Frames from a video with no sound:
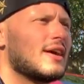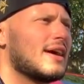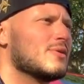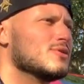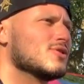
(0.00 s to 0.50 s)

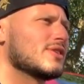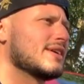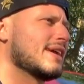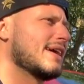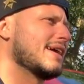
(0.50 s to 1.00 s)
I was
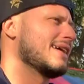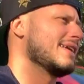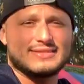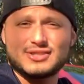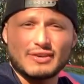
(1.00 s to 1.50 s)
looking at
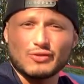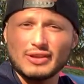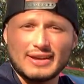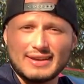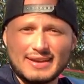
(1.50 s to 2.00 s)
Chevrolet